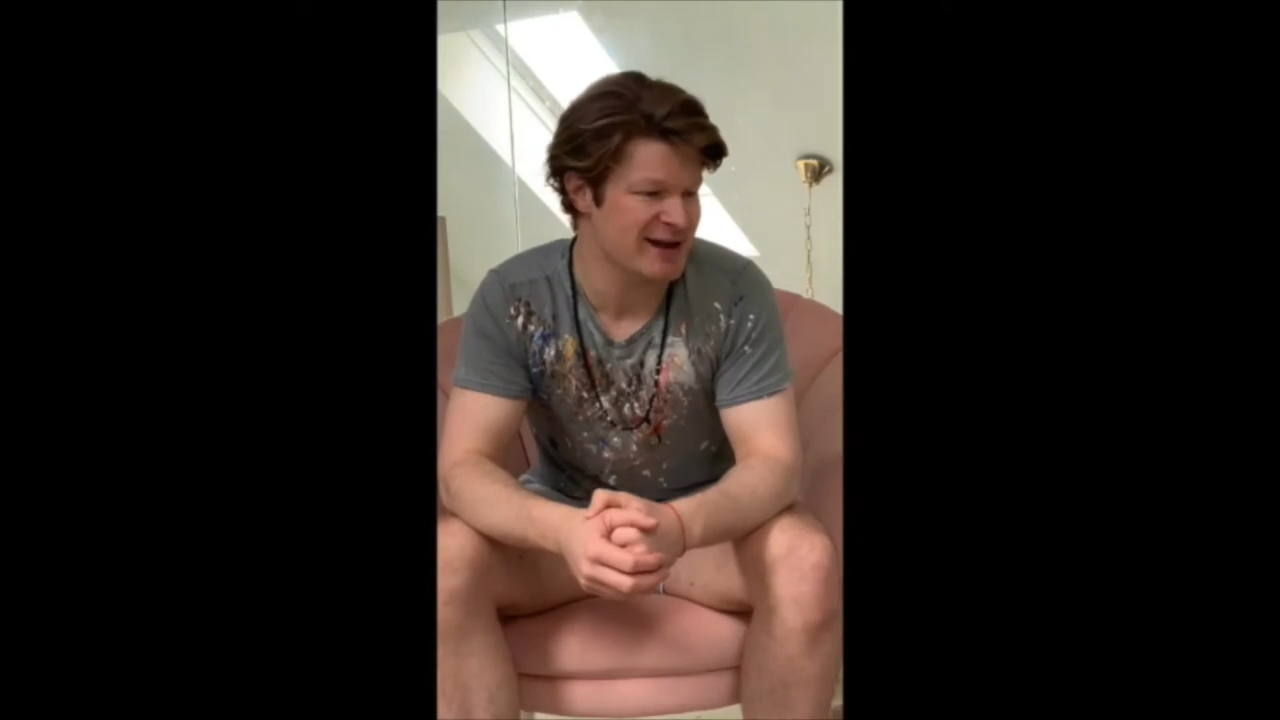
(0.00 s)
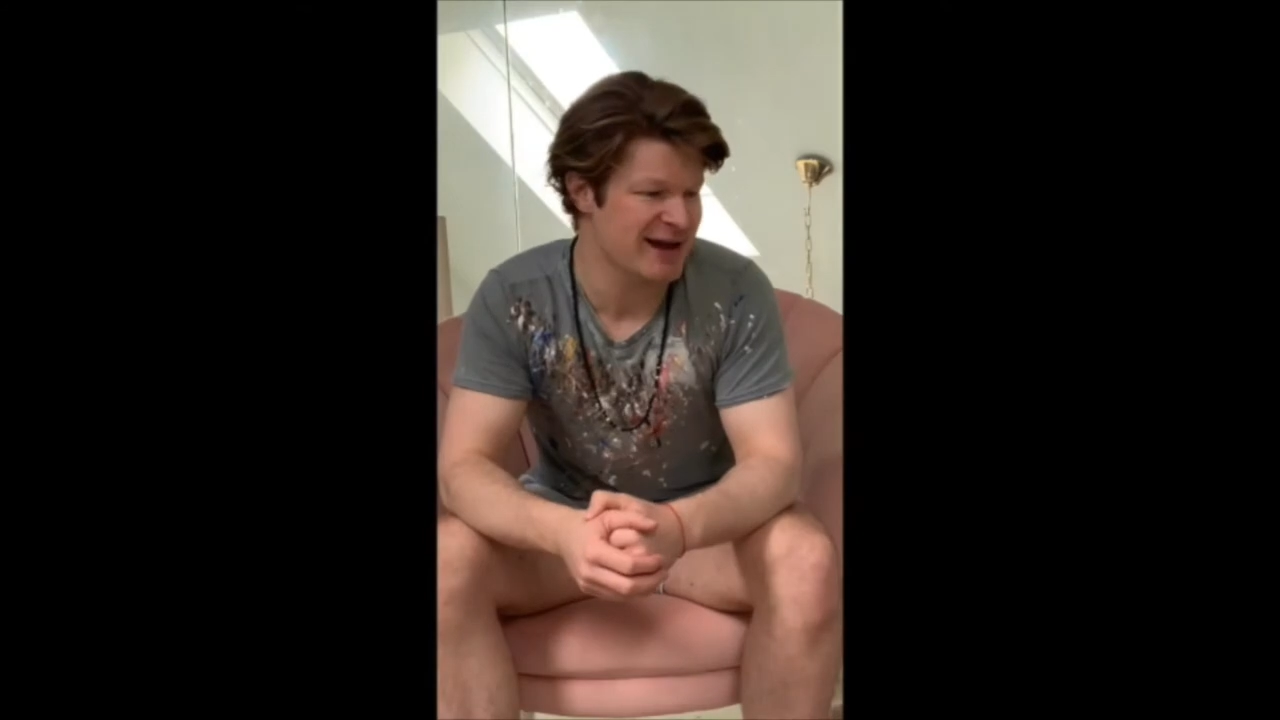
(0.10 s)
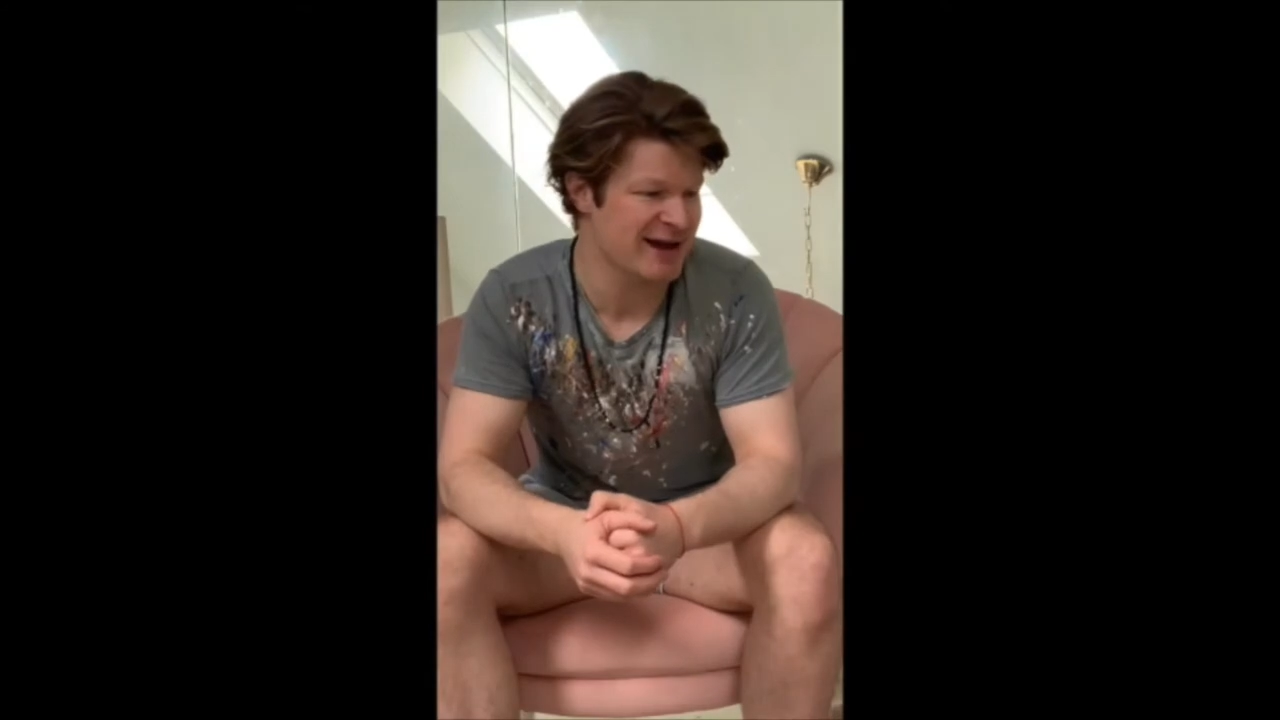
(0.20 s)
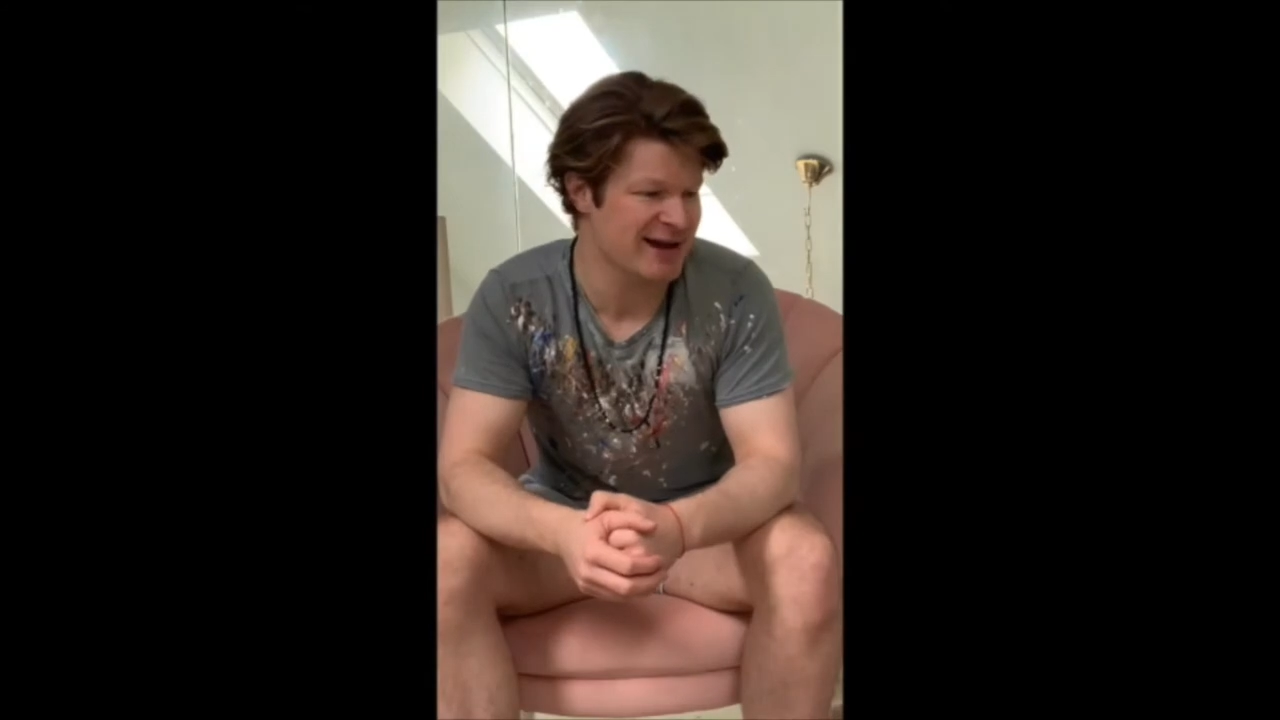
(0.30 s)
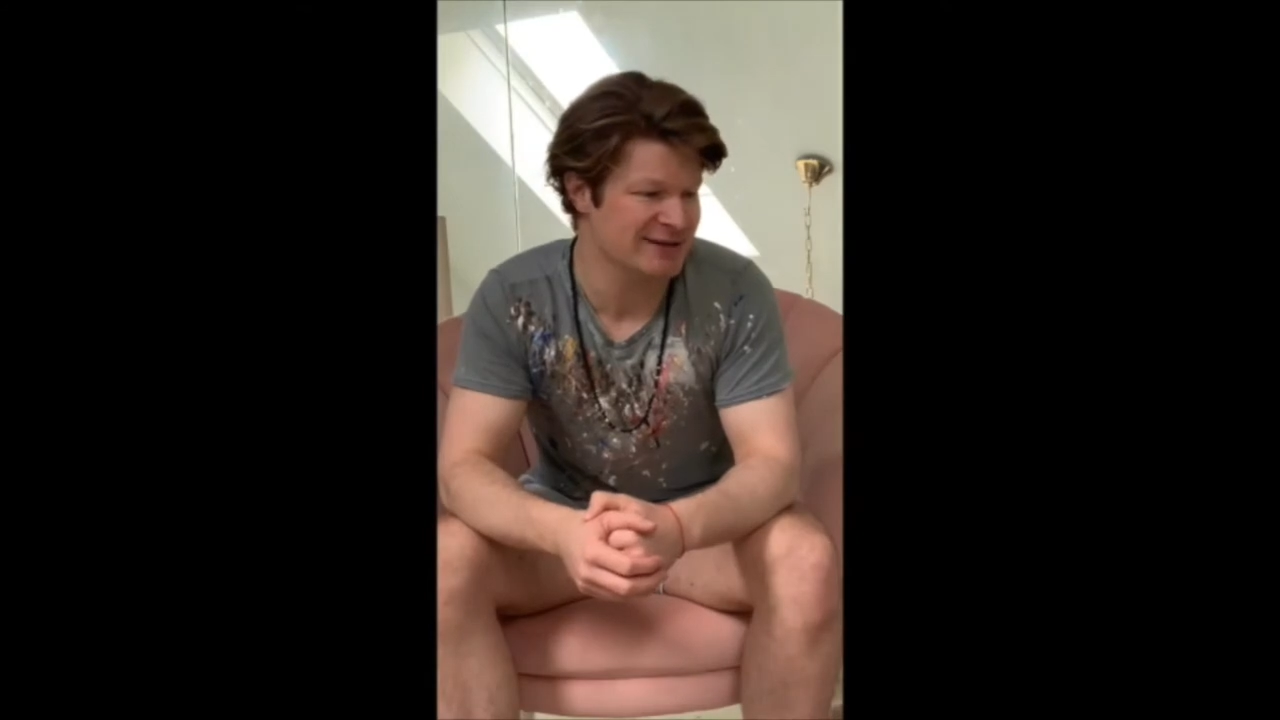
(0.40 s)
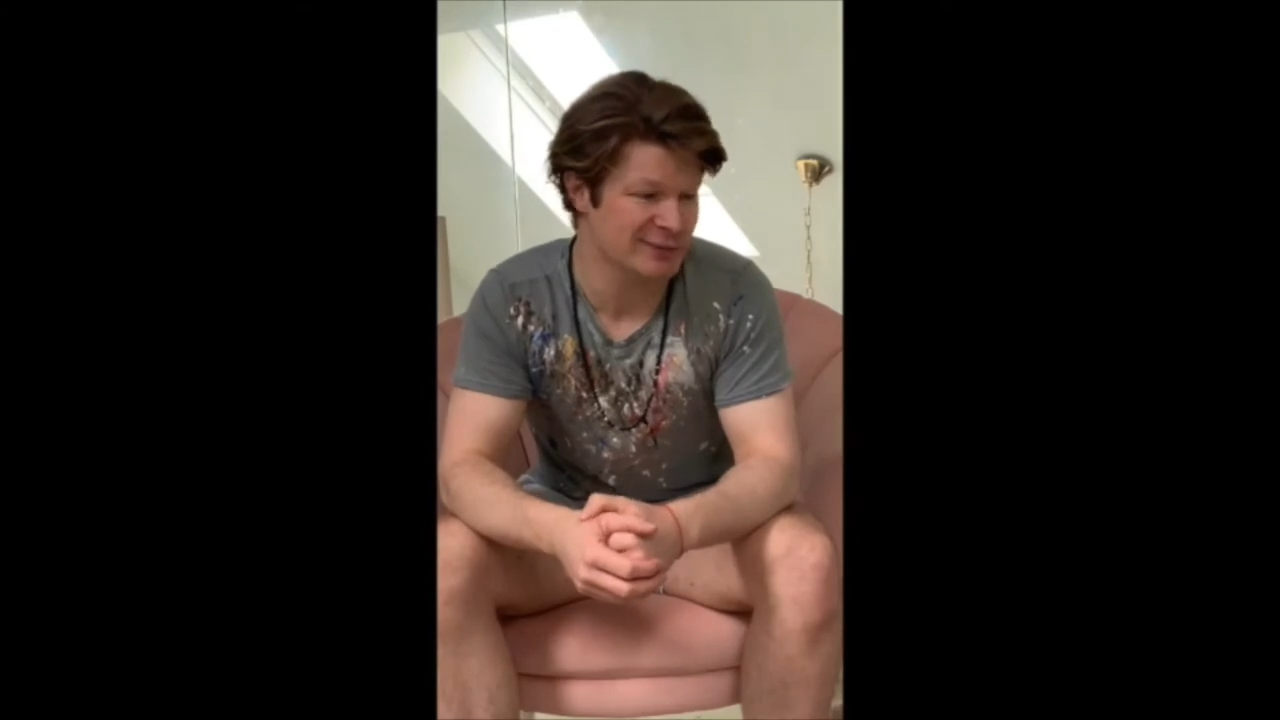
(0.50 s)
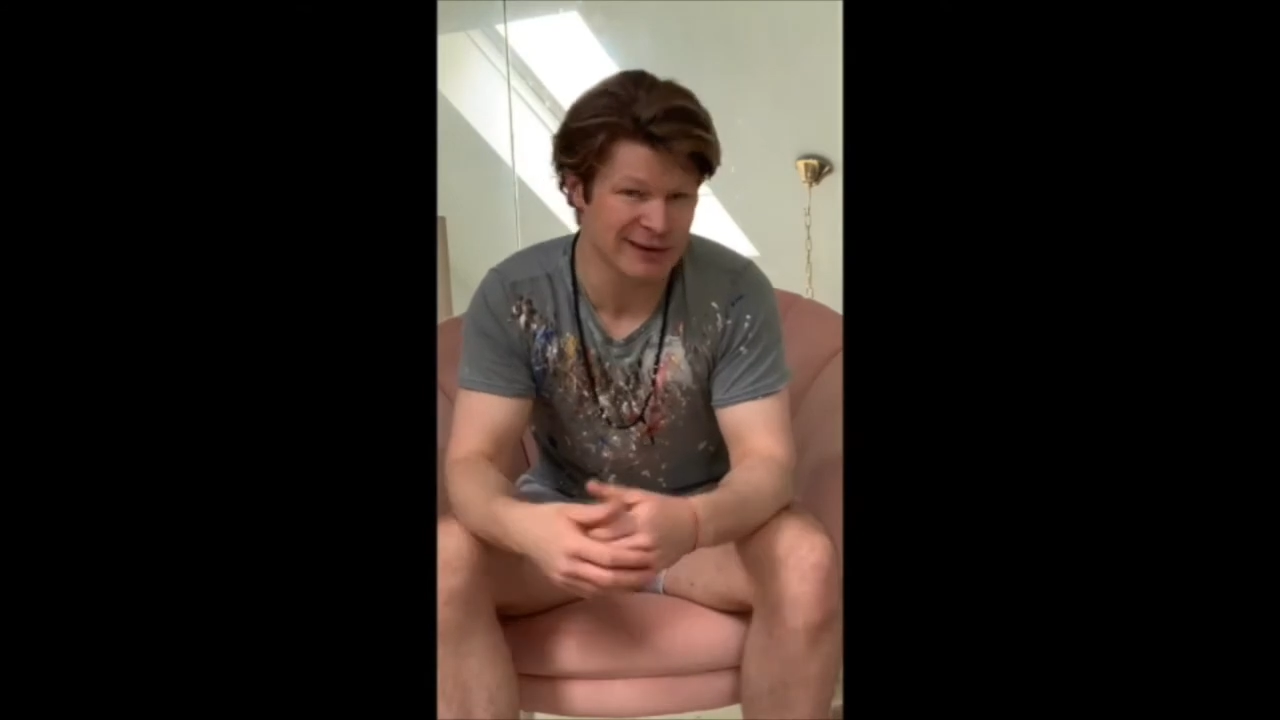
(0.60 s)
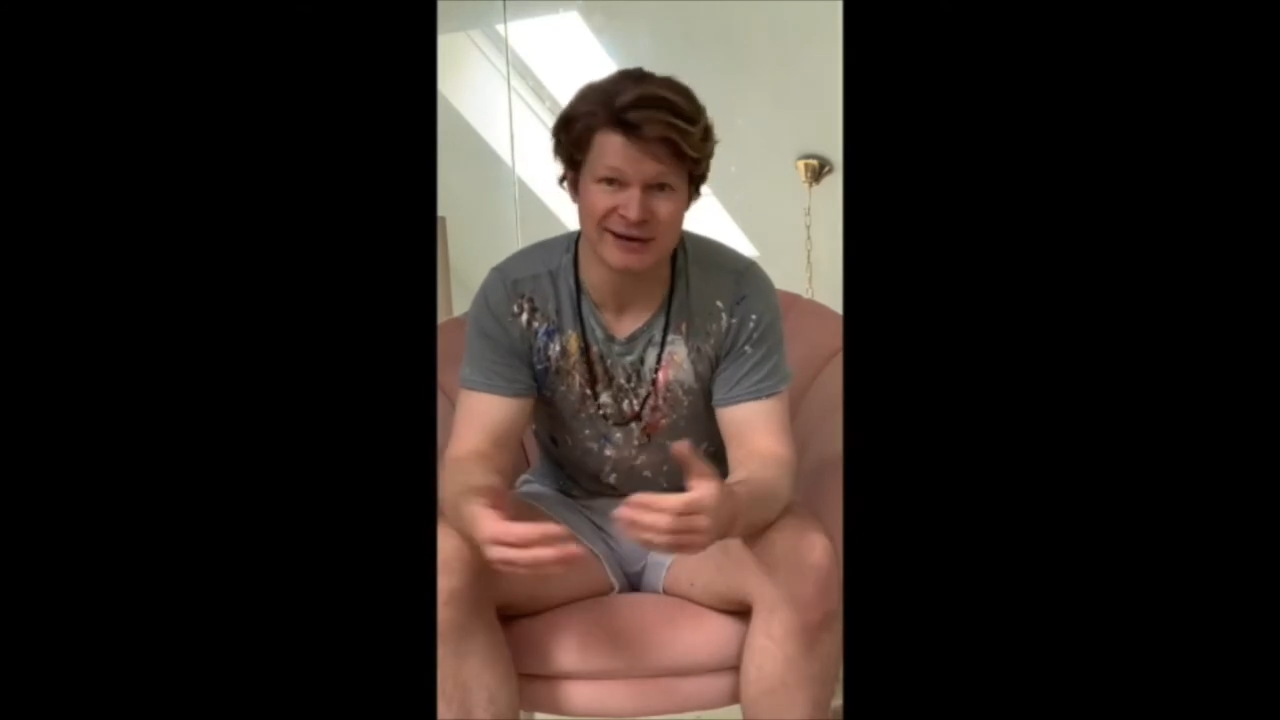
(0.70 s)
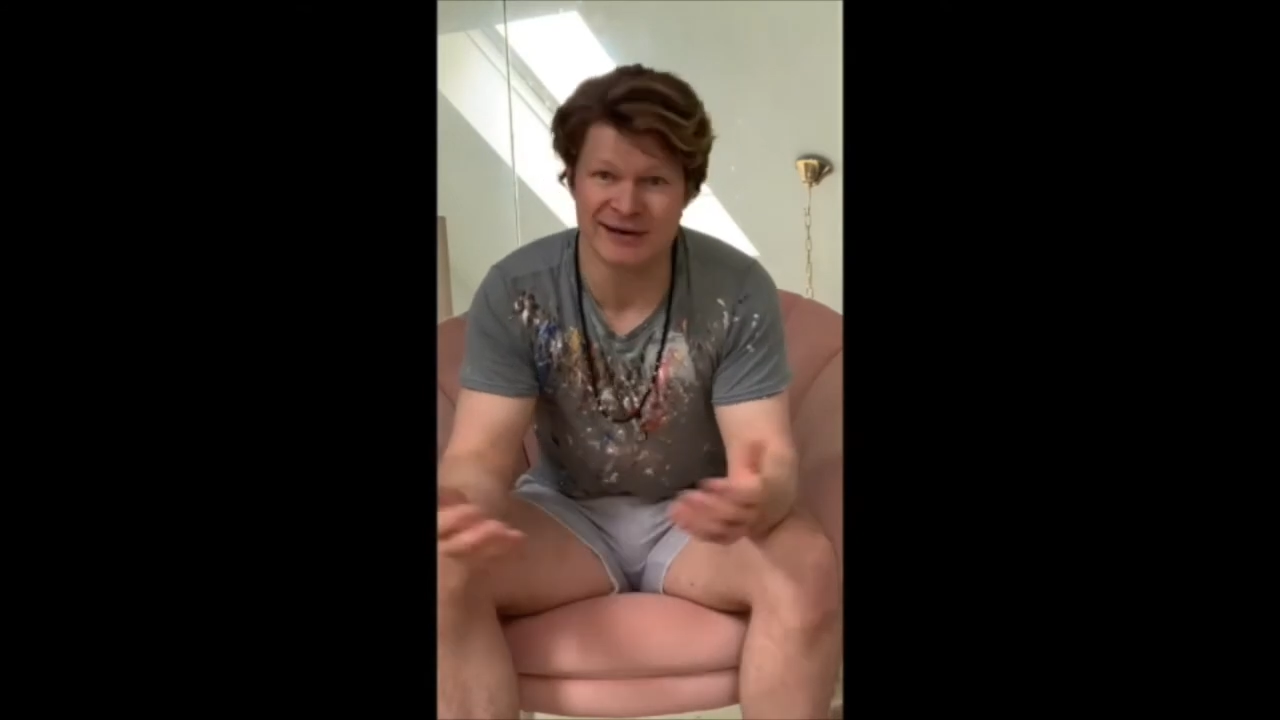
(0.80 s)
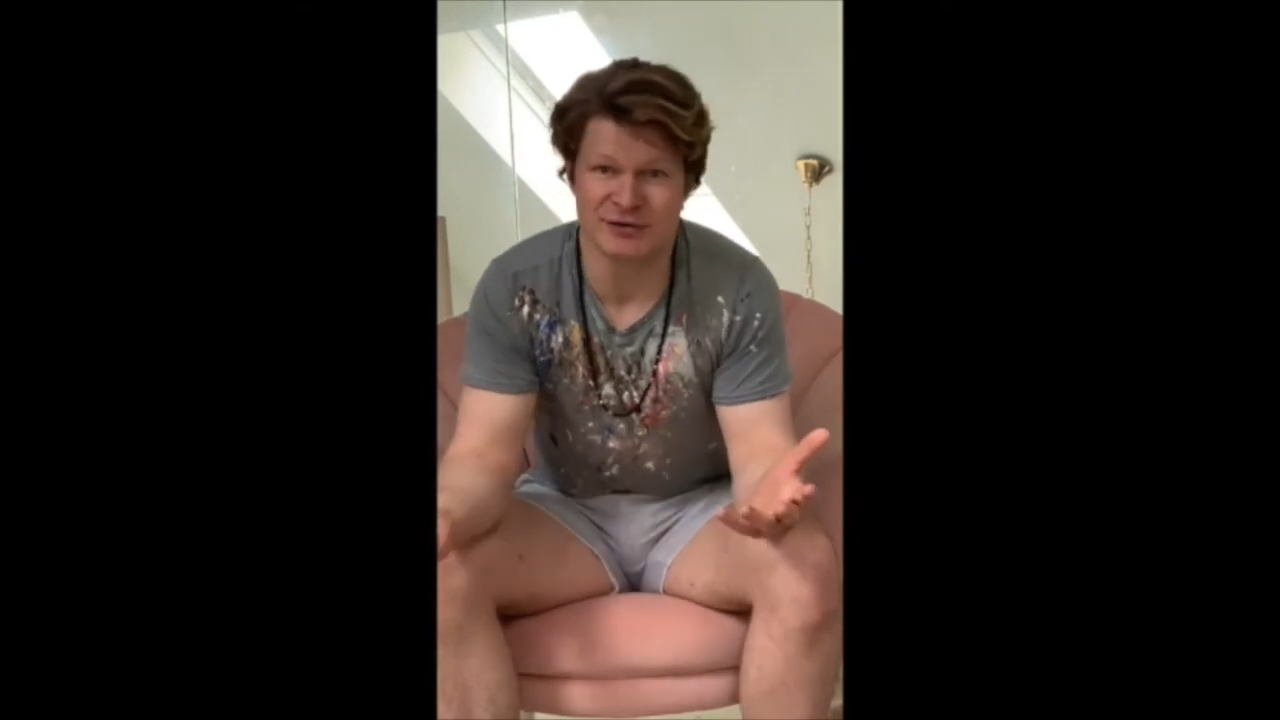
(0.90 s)
and
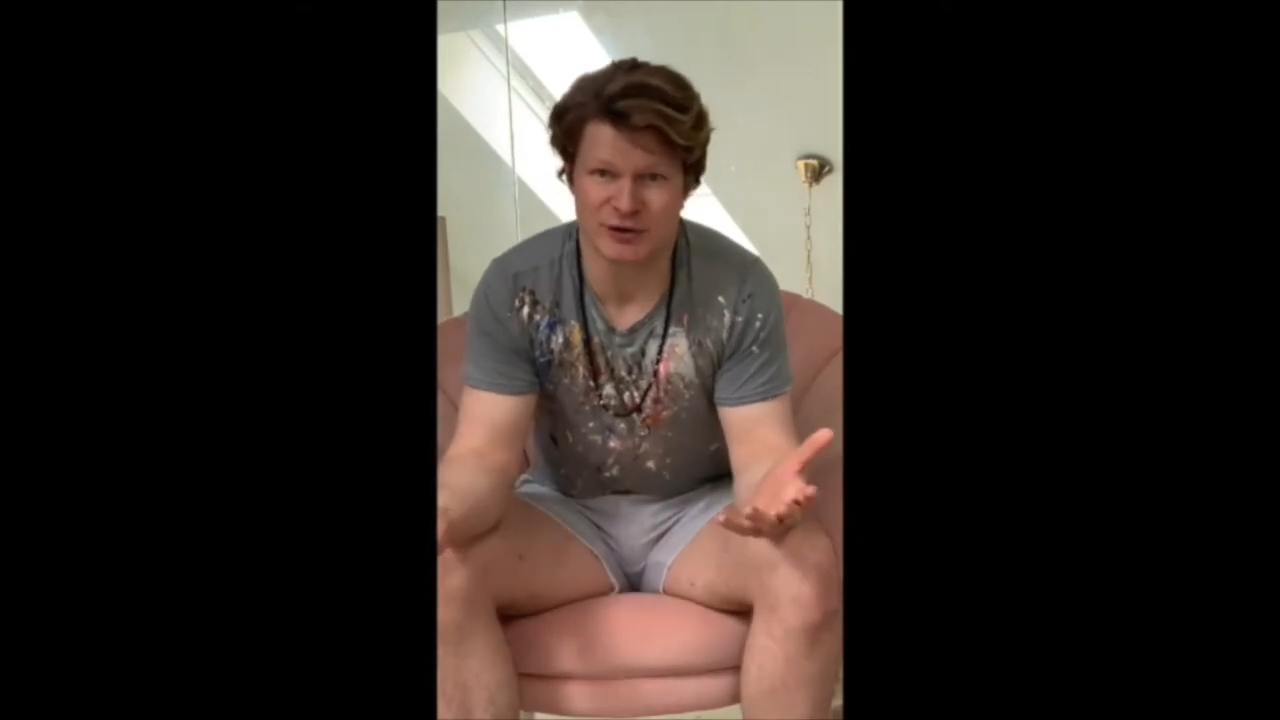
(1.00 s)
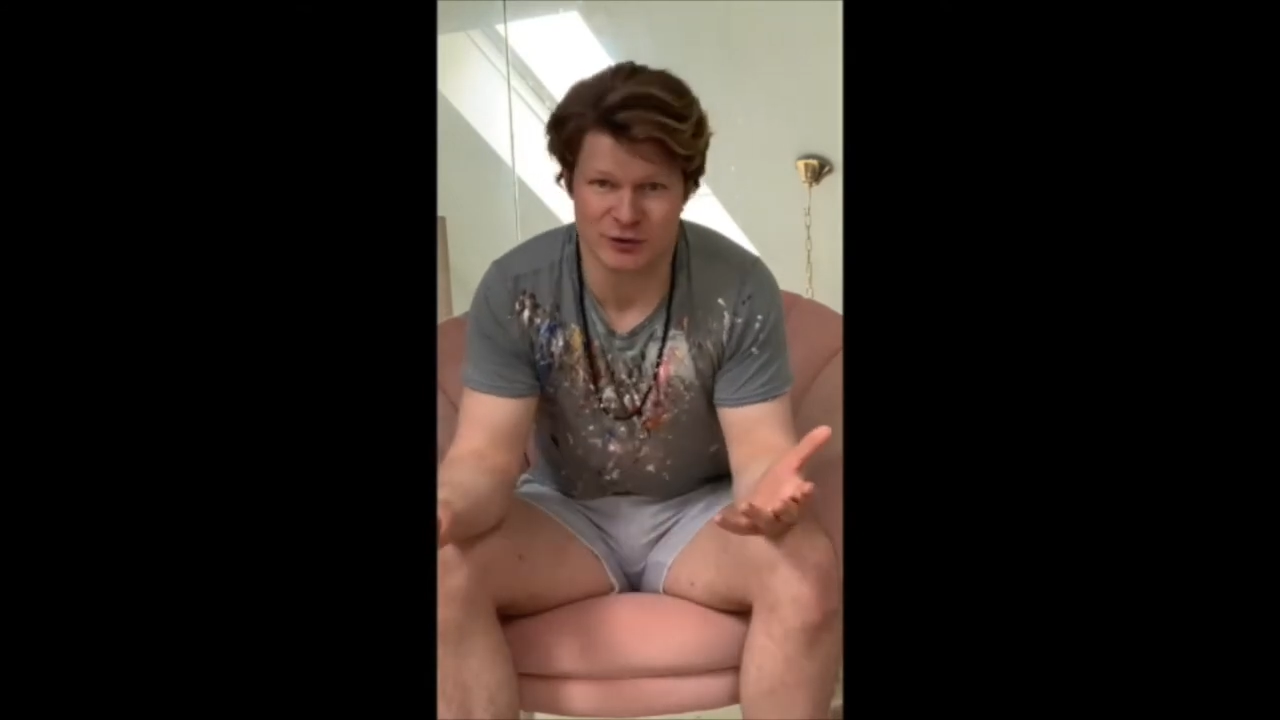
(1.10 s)
we live in a